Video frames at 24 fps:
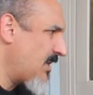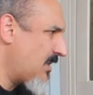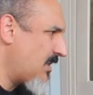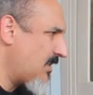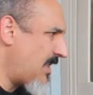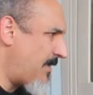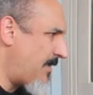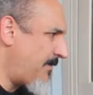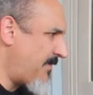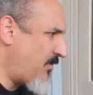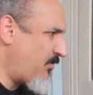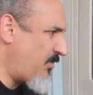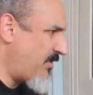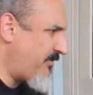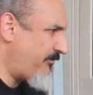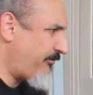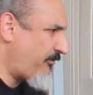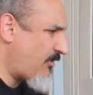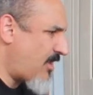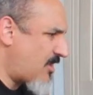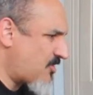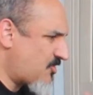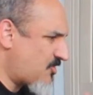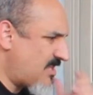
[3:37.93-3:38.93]
let me
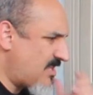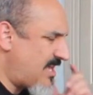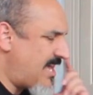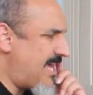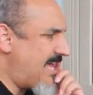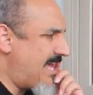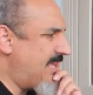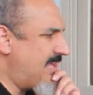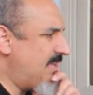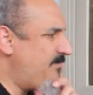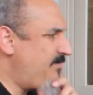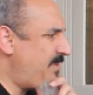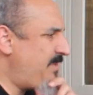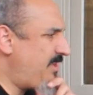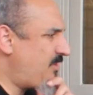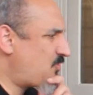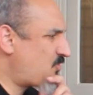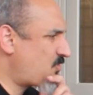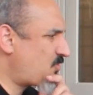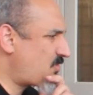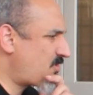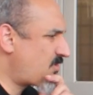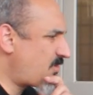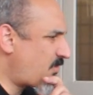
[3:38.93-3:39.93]
refresh that and make
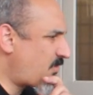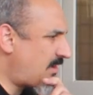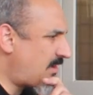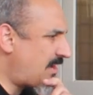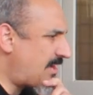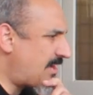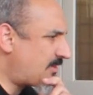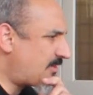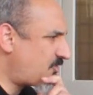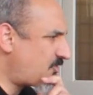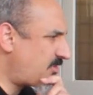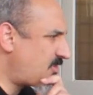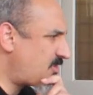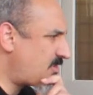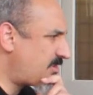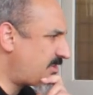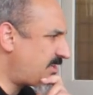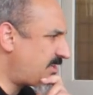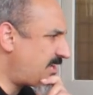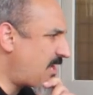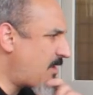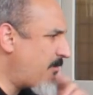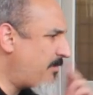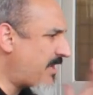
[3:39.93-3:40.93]
sure that we're actually on
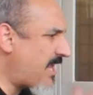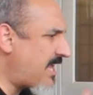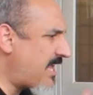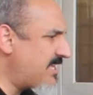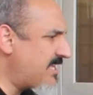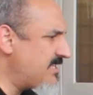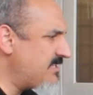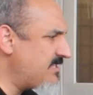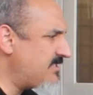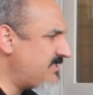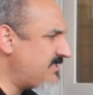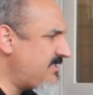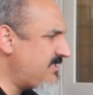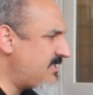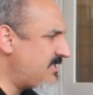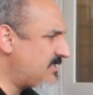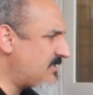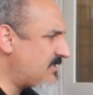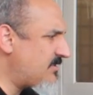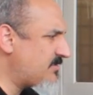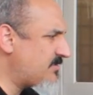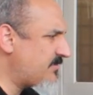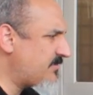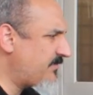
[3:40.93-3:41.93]
the air. But I can see that
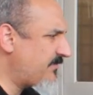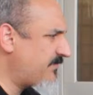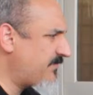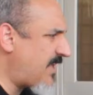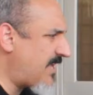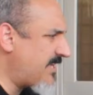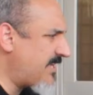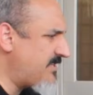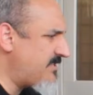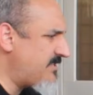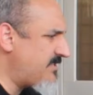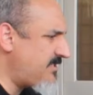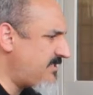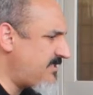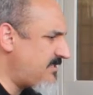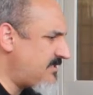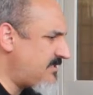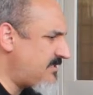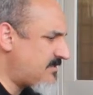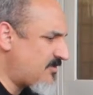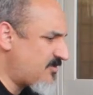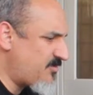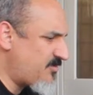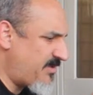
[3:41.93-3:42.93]

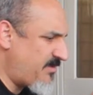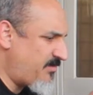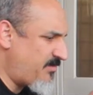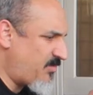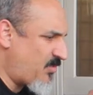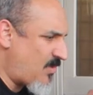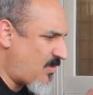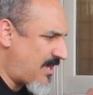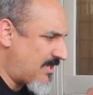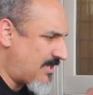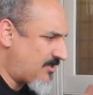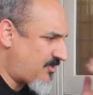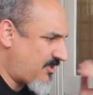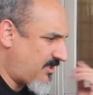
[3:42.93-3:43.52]
there's people watching.